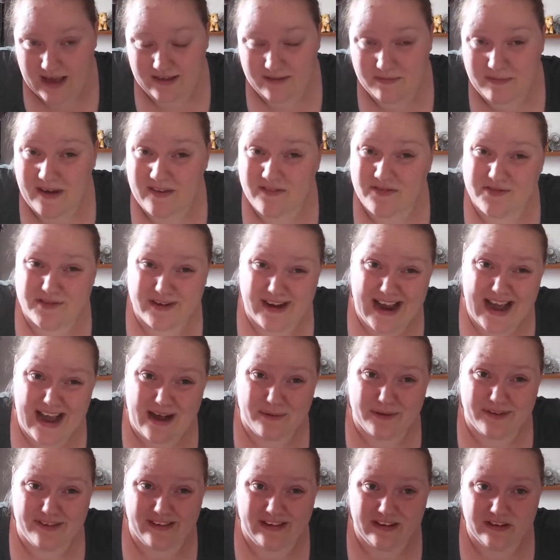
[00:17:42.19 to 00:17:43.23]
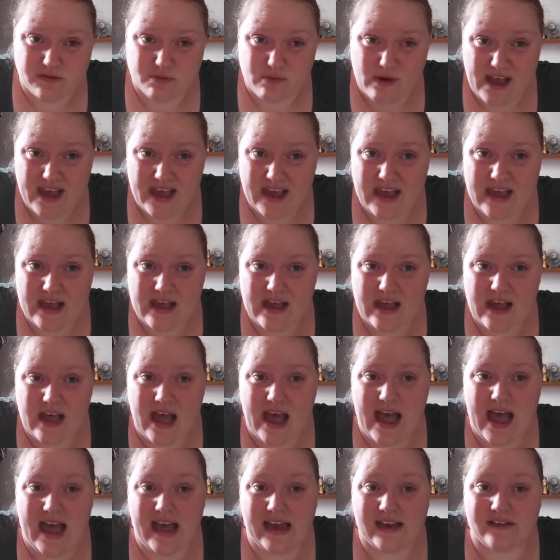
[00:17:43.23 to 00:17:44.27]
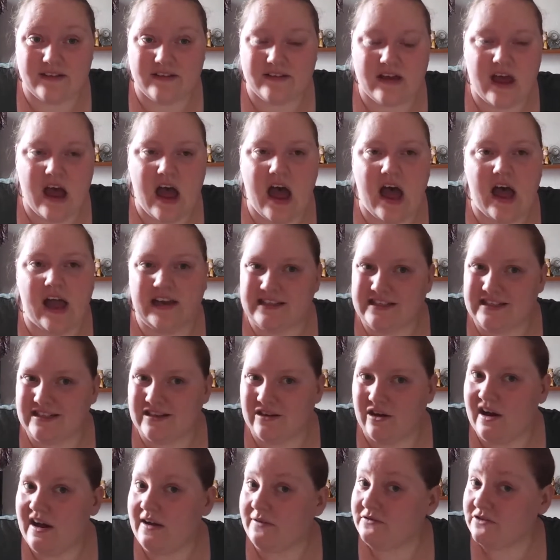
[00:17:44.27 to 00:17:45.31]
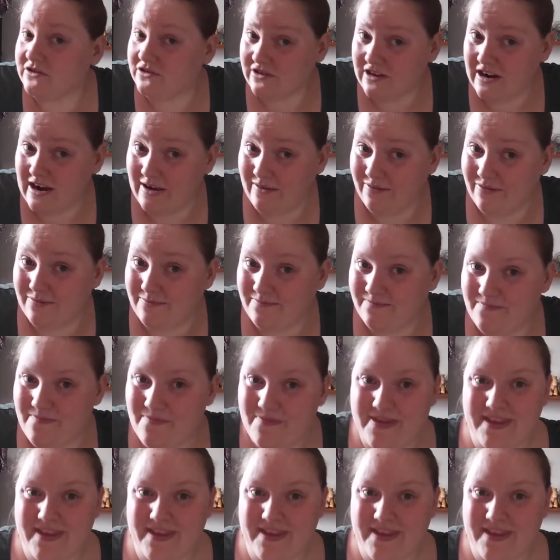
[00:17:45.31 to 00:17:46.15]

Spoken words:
It's about 3 hours each way, and I did not have to drive,